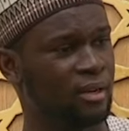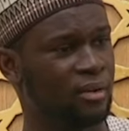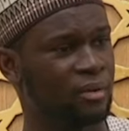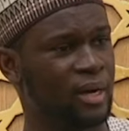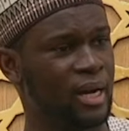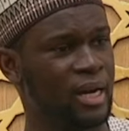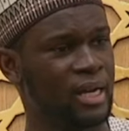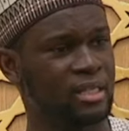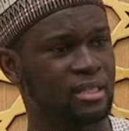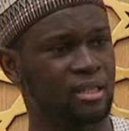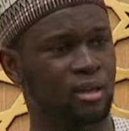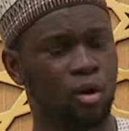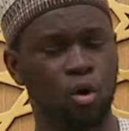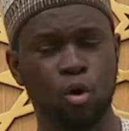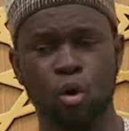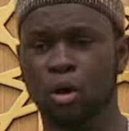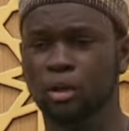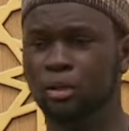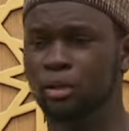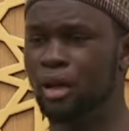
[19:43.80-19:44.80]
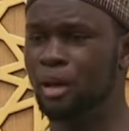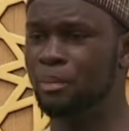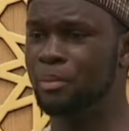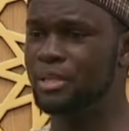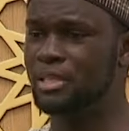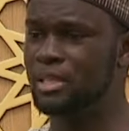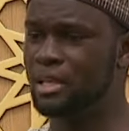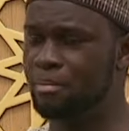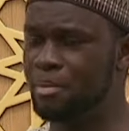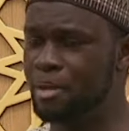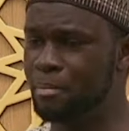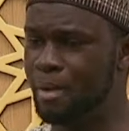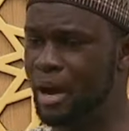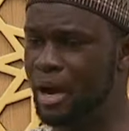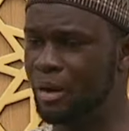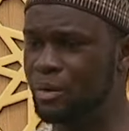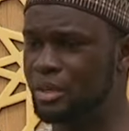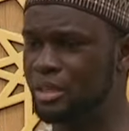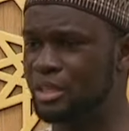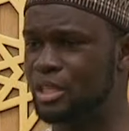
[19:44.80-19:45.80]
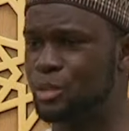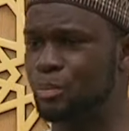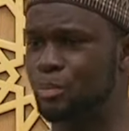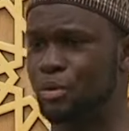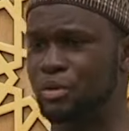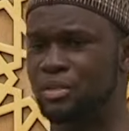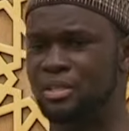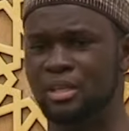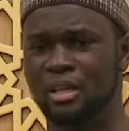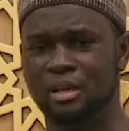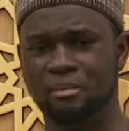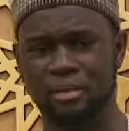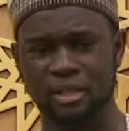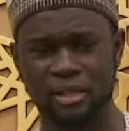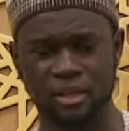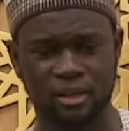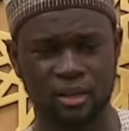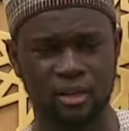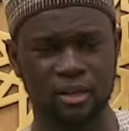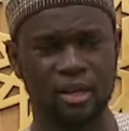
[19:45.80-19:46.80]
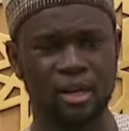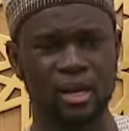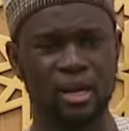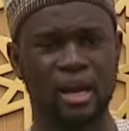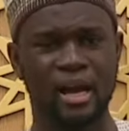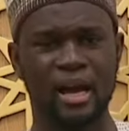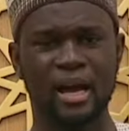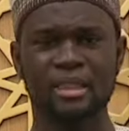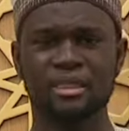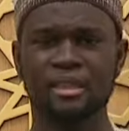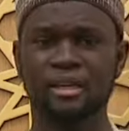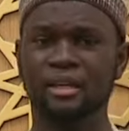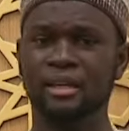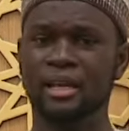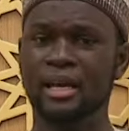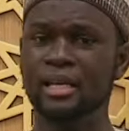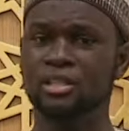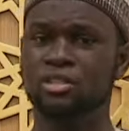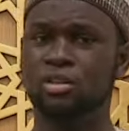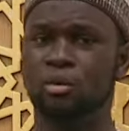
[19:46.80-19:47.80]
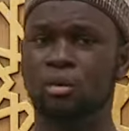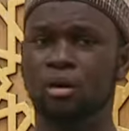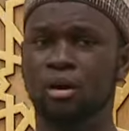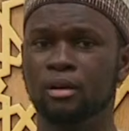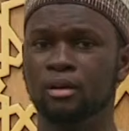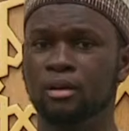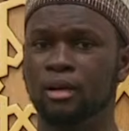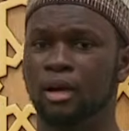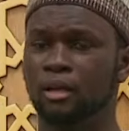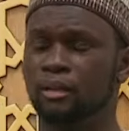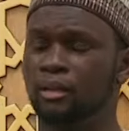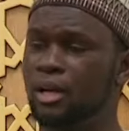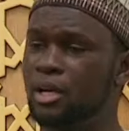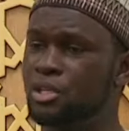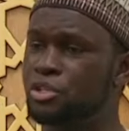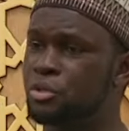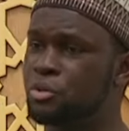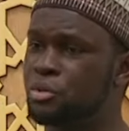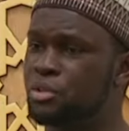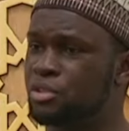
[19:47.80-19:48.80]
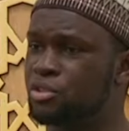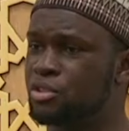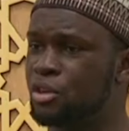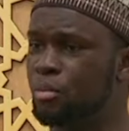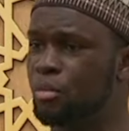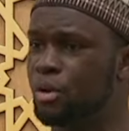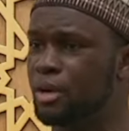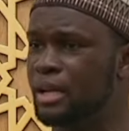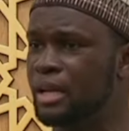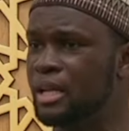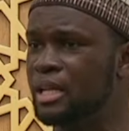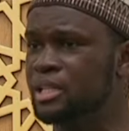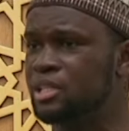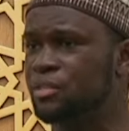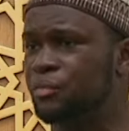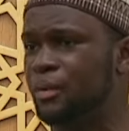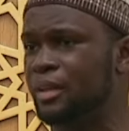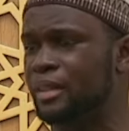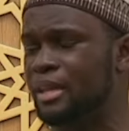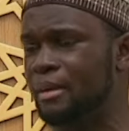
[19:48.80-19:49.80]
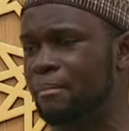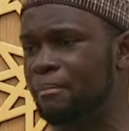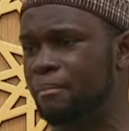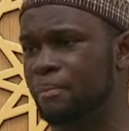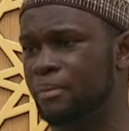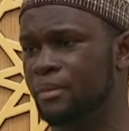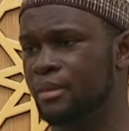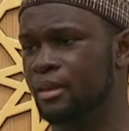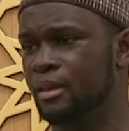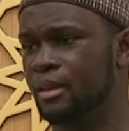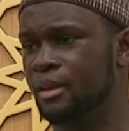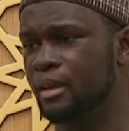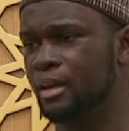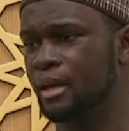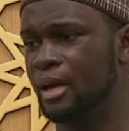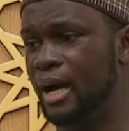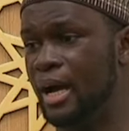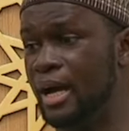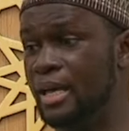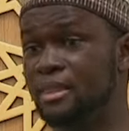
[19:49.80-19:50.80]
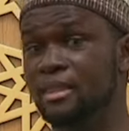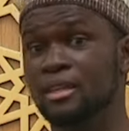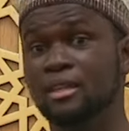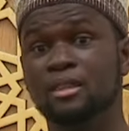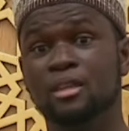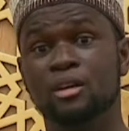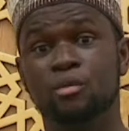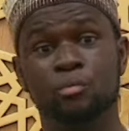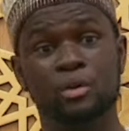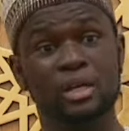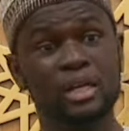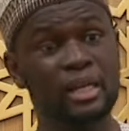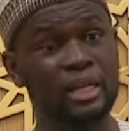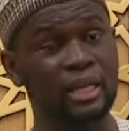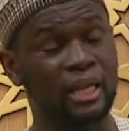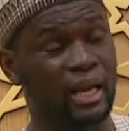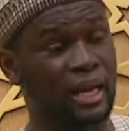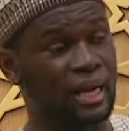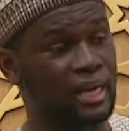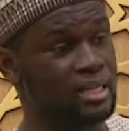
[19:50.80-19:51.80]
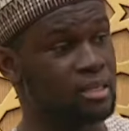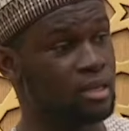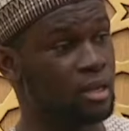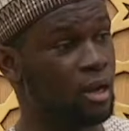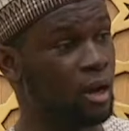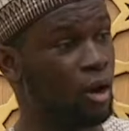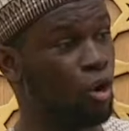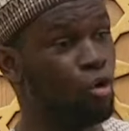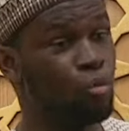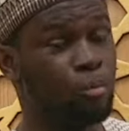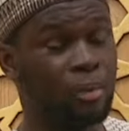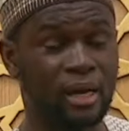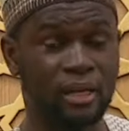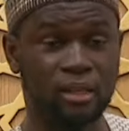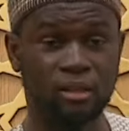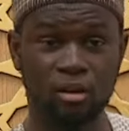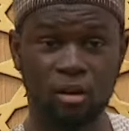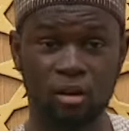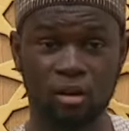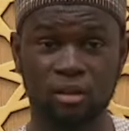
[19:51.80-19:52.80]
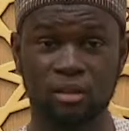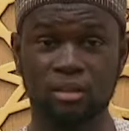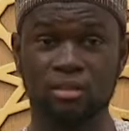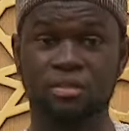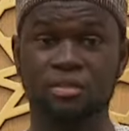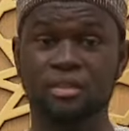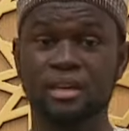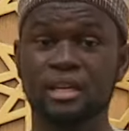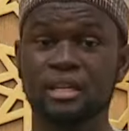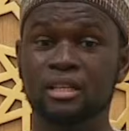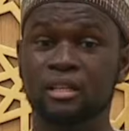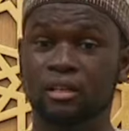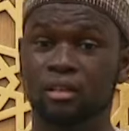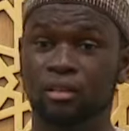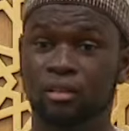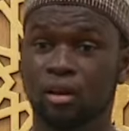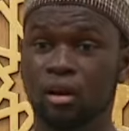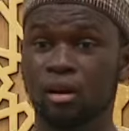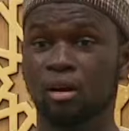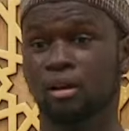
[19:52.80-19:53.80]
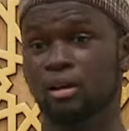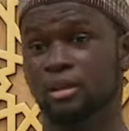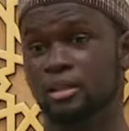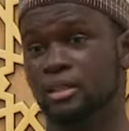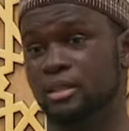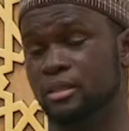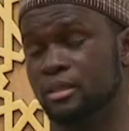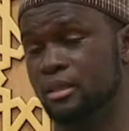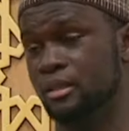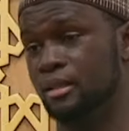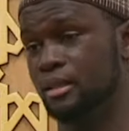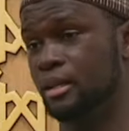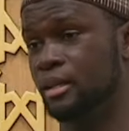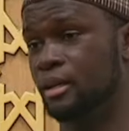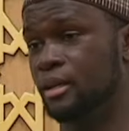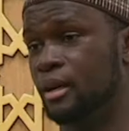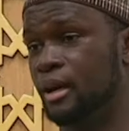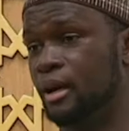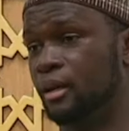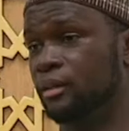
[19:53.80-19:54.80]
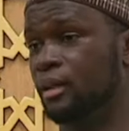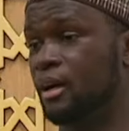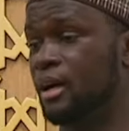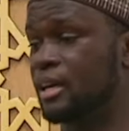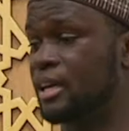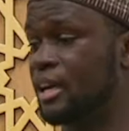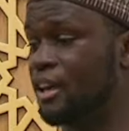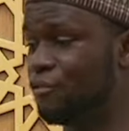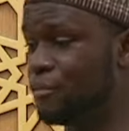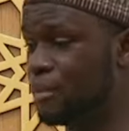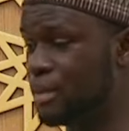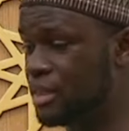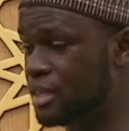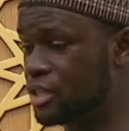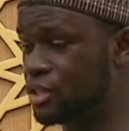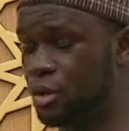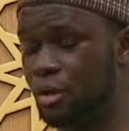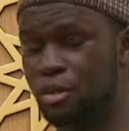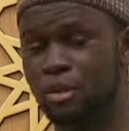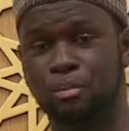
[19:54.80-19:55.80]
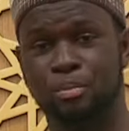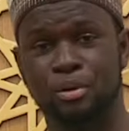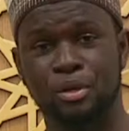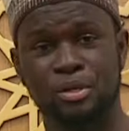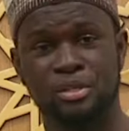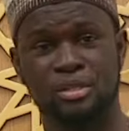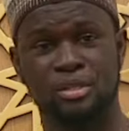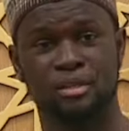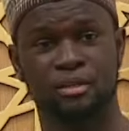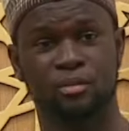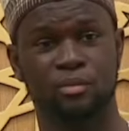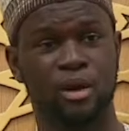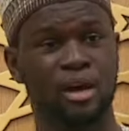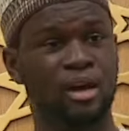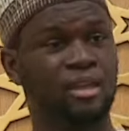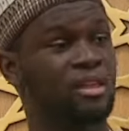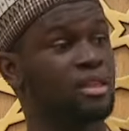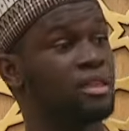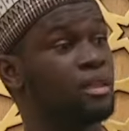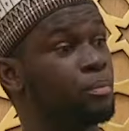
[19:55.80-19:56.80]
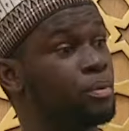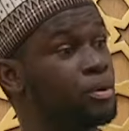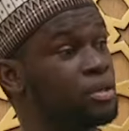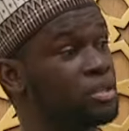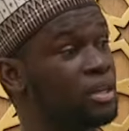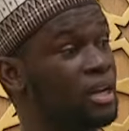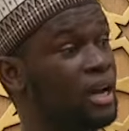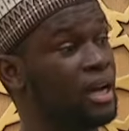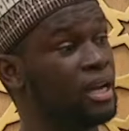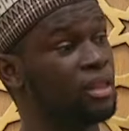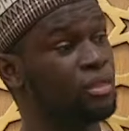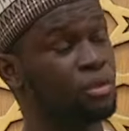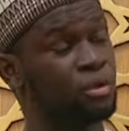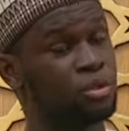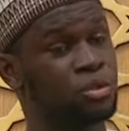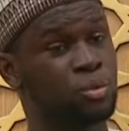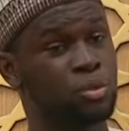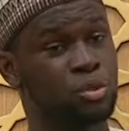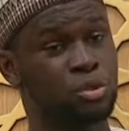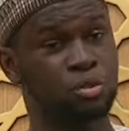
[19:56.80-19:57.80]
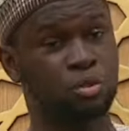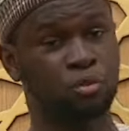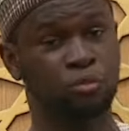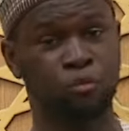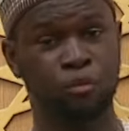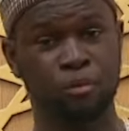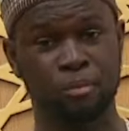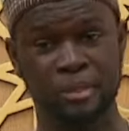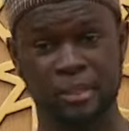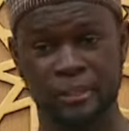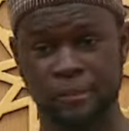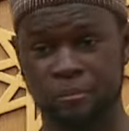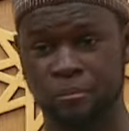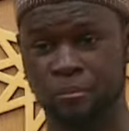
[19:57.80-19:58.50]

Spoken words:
right? Oh Allah, please let me marry this person, let me. And then later on, Allah chooses someone else for them. And then they realize, oh my God, thank God Allah gave me this other person rather than the person I thought was good for me.